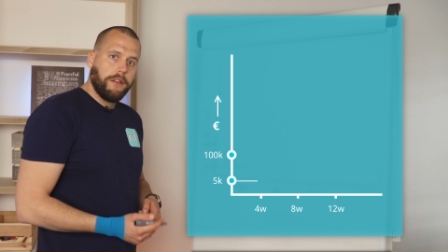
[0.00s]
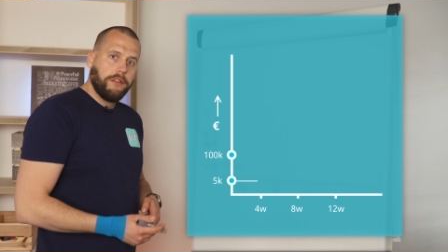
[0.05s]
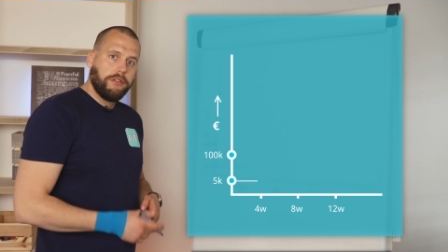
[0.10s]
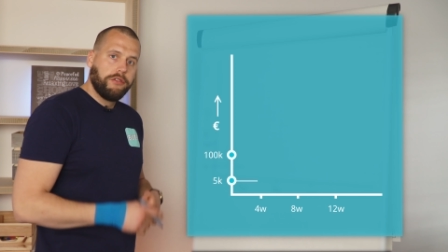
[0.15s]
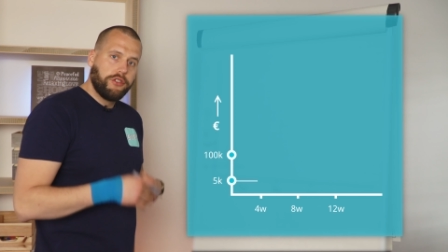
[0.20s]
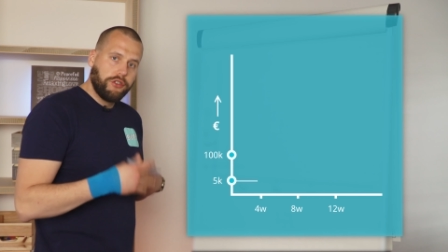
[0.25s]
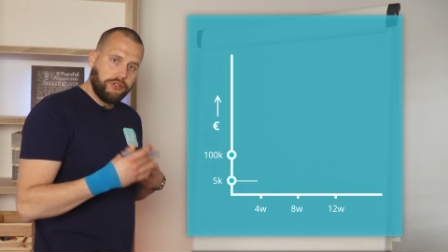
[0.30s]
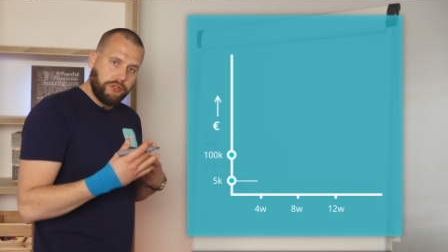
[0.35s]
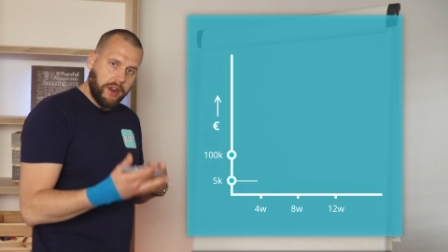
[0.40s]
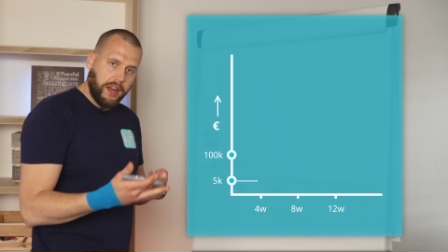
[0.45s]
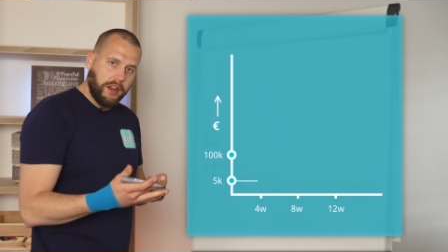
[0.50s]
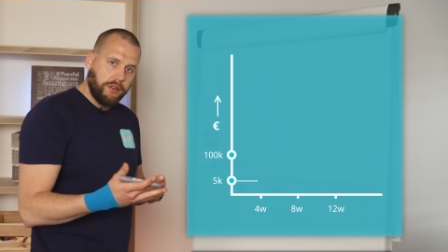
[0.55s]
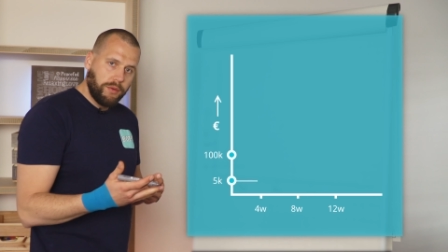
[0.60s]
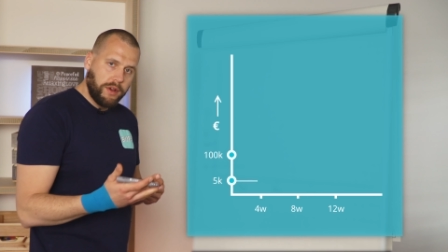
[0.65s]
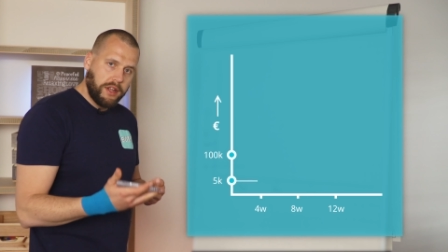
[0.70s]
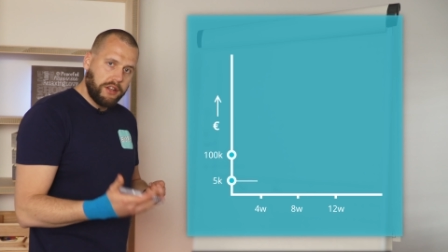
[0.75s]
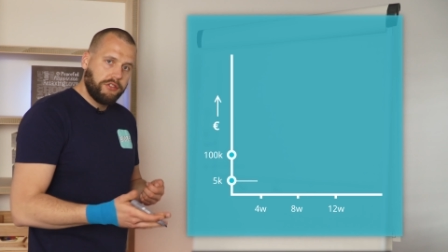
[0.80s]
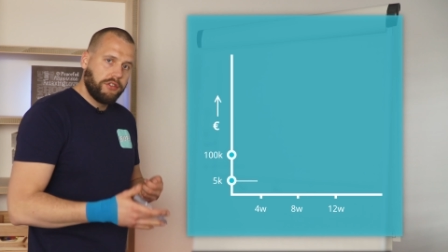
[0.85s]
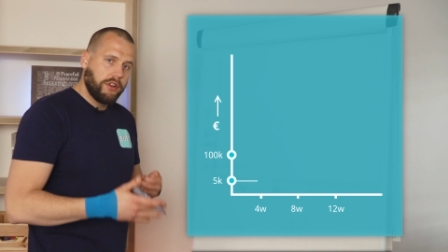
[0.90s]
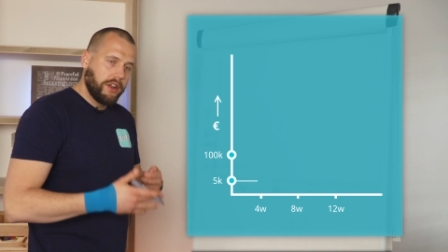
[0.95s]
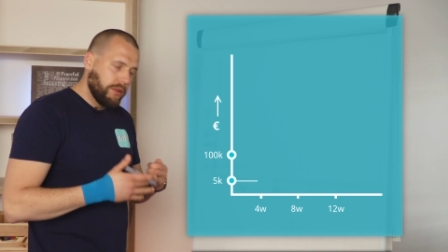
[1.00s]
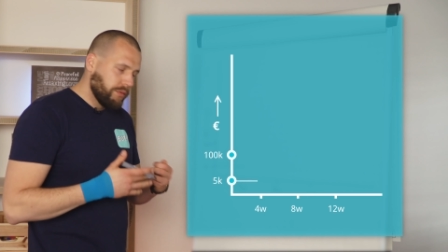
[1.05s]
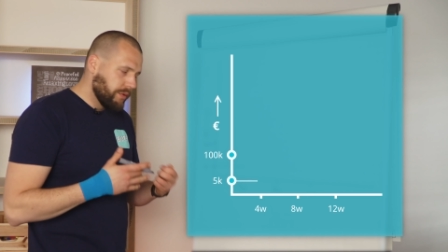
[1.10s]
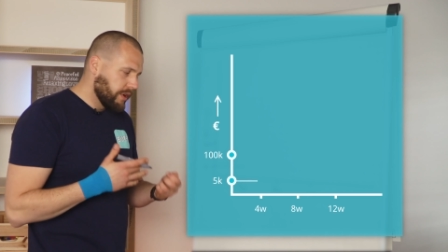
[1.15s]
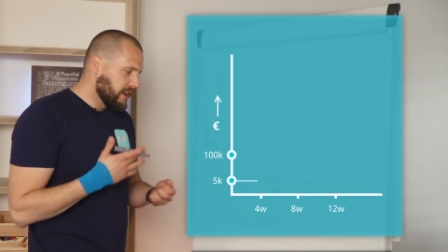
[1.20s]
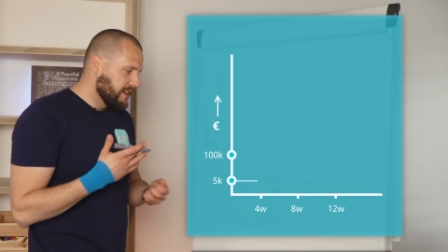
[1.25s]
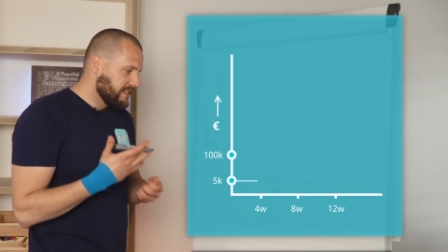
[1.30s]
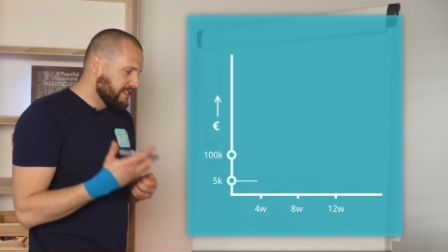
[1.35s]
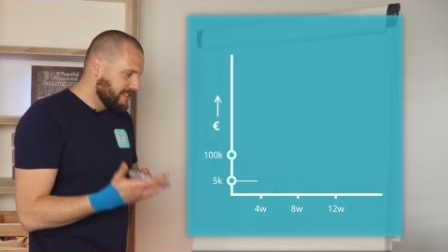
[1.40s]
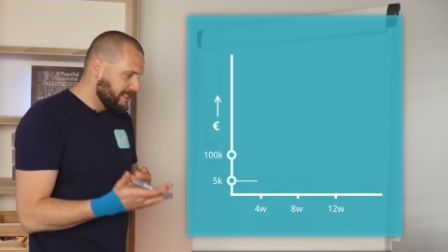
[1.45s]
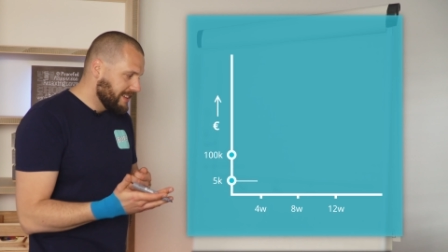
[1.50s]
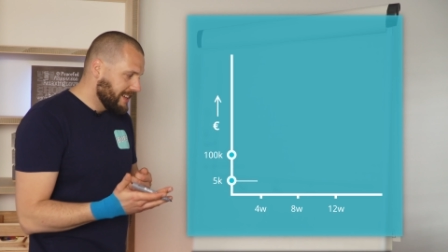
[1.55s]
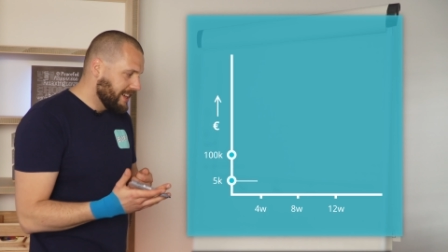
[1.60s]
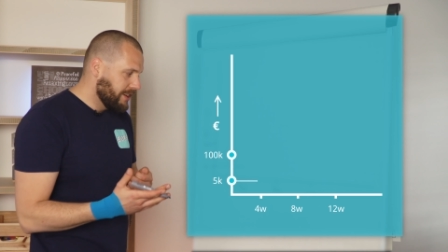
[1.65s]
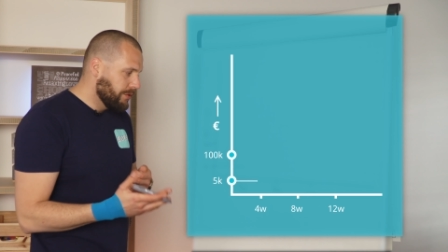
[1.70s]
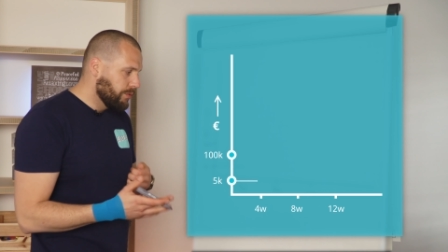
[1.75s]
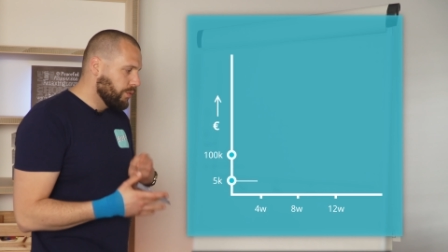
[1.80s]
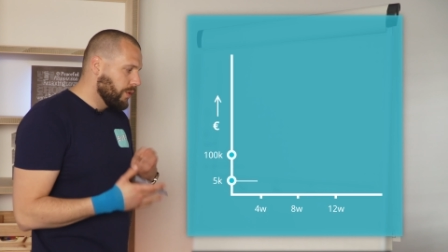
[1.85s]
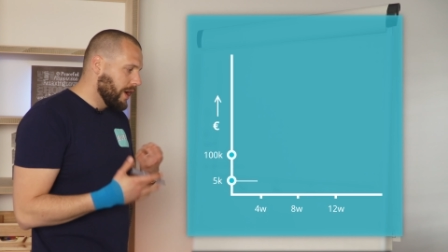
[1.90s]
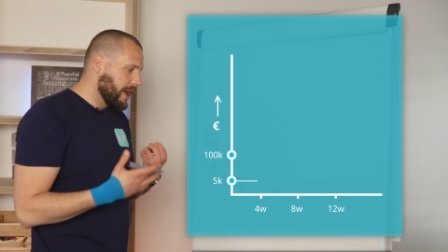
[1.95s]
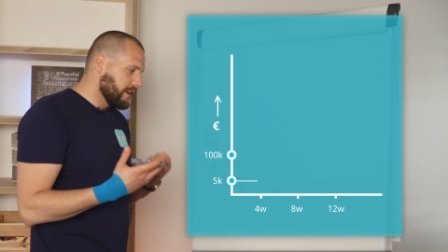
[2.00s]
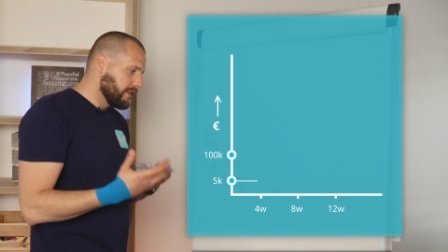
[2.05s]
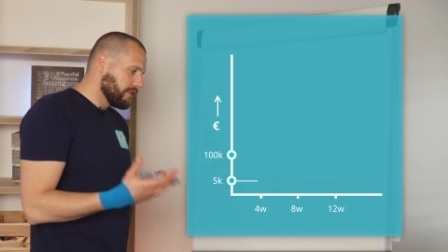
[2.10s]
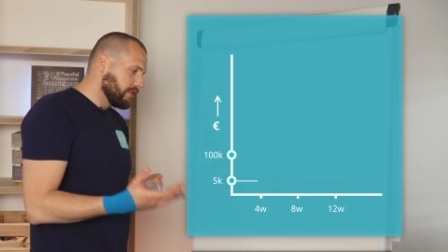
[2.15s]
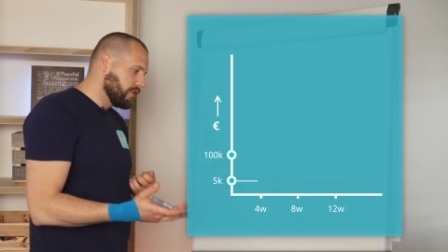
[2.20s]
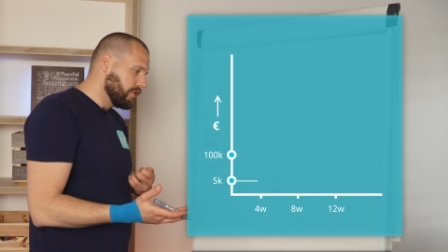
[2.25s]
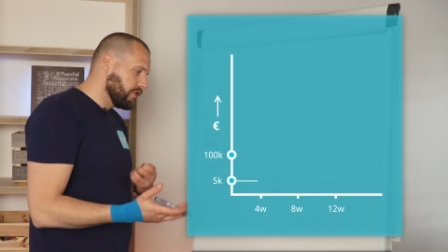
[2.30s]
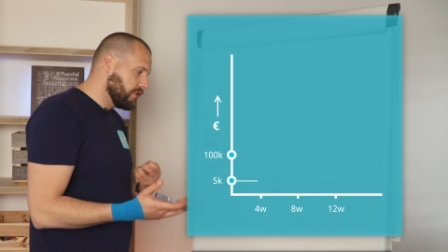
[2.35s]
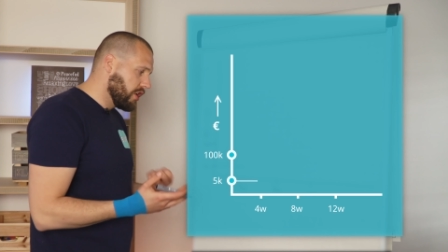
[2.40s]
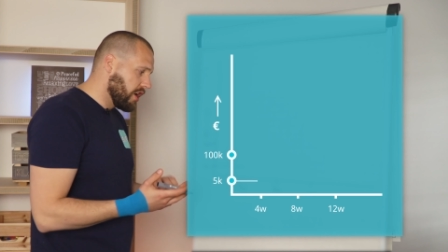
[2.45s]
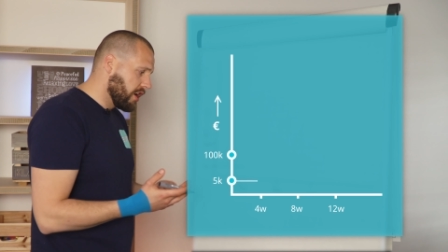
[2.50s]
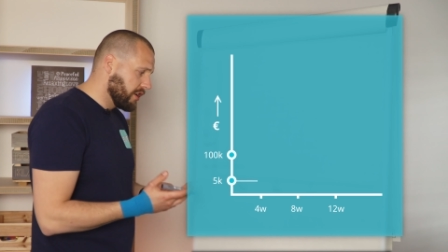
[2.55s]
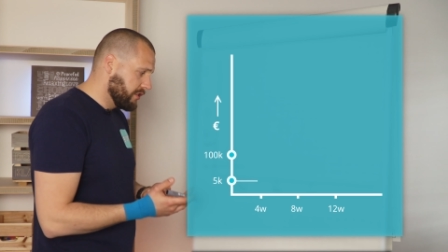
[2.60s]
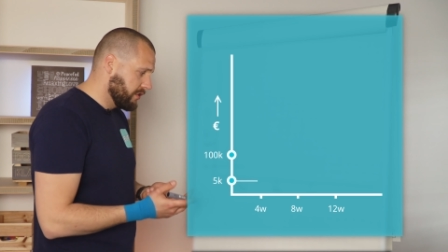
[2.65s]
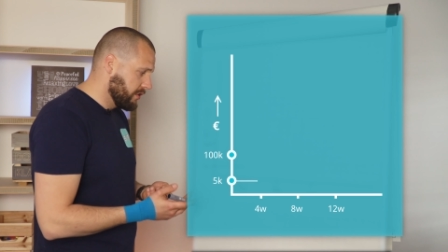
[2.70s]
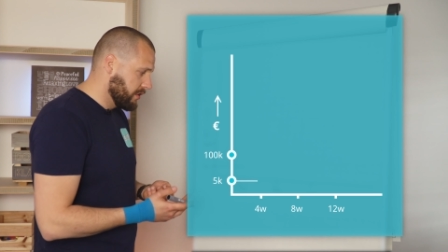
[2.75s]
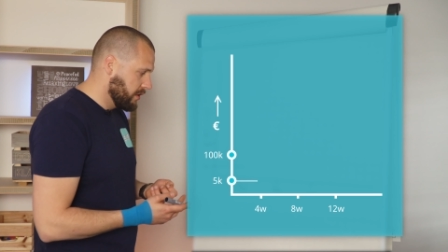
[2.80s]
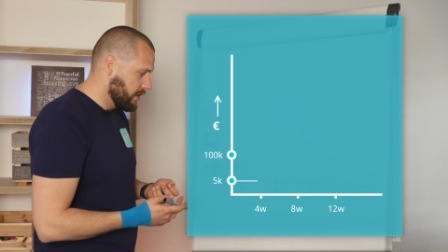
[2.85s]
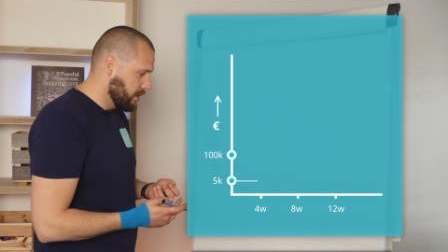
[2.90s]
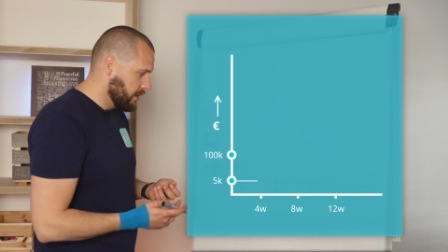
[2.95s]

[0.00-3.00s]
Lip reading: to trade with so that we can see whether or not